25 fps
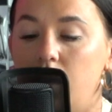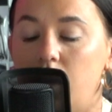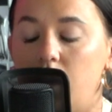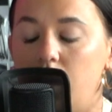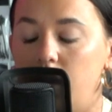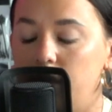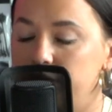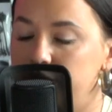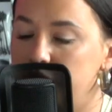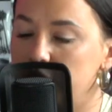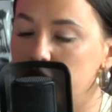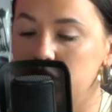
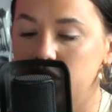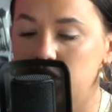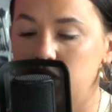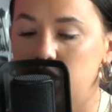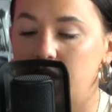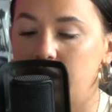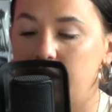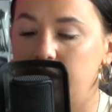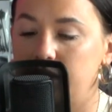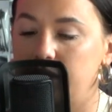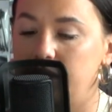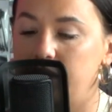
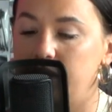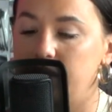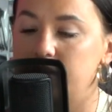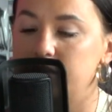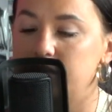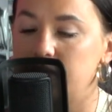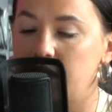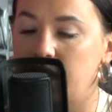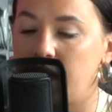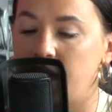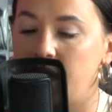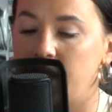Unfortunately,
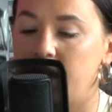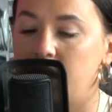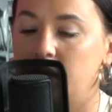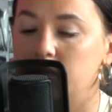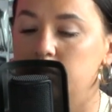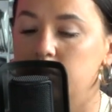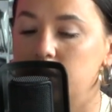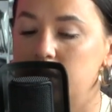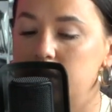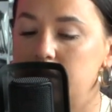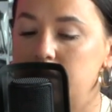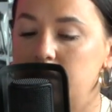his aunt
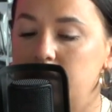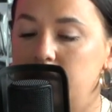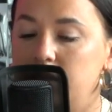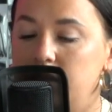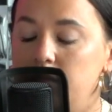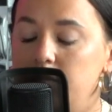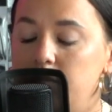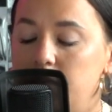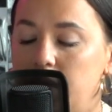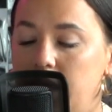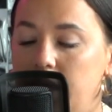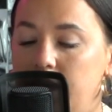had
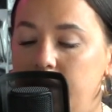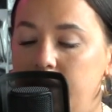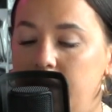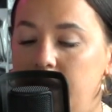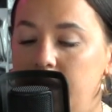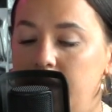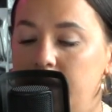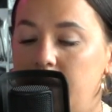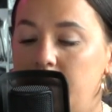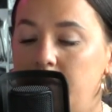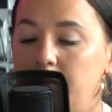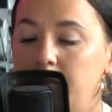recently been
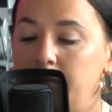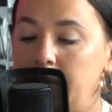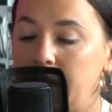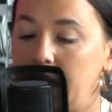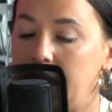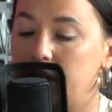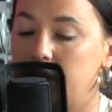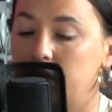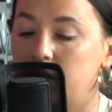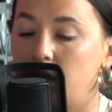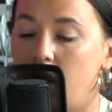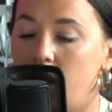in a
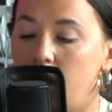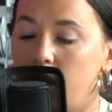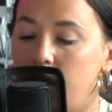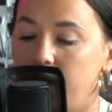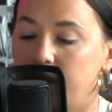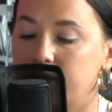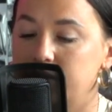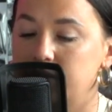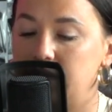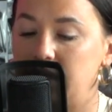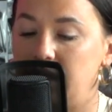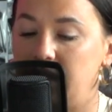bad car
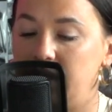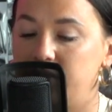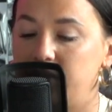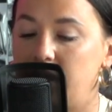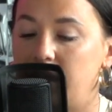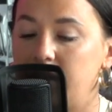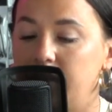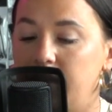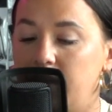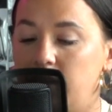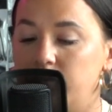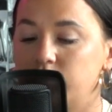accident
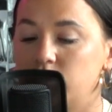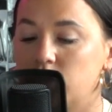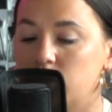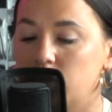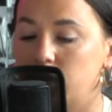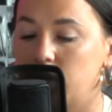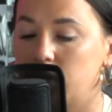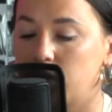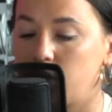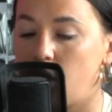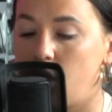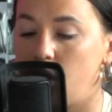that left
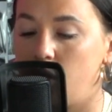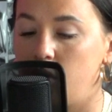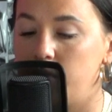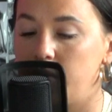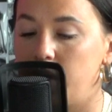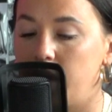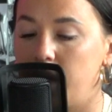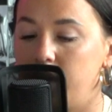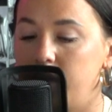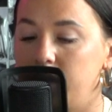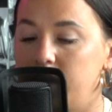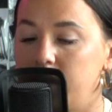her in a
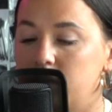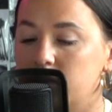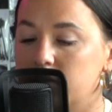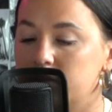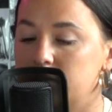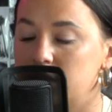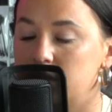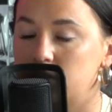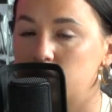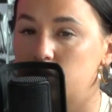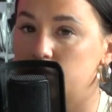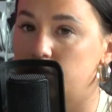coma, and her
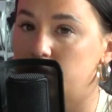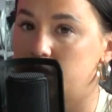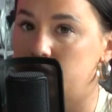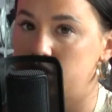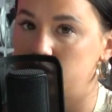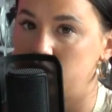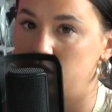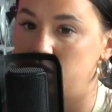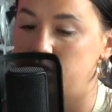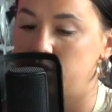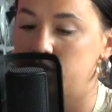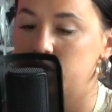
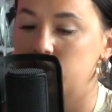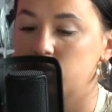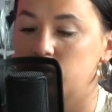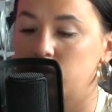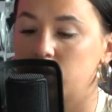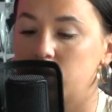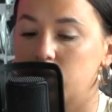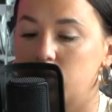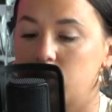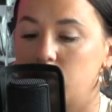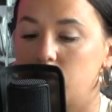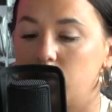situation was
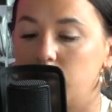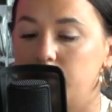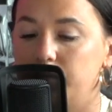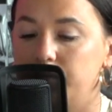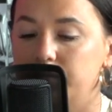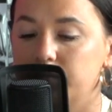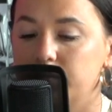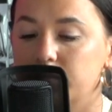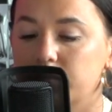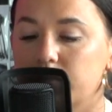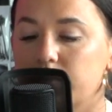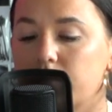critical.
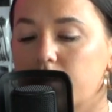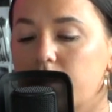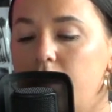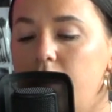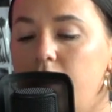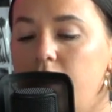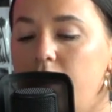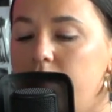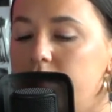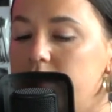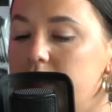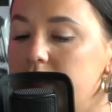
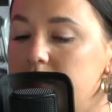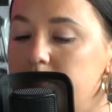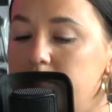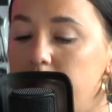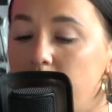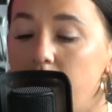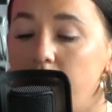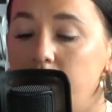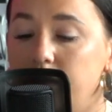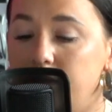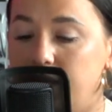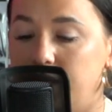This
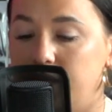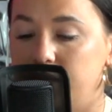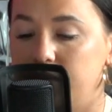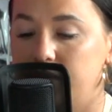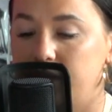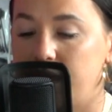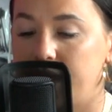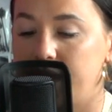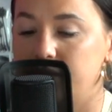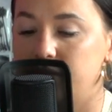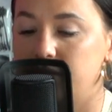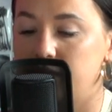
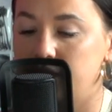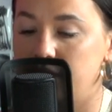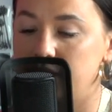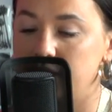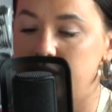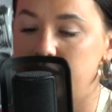bonded Kacie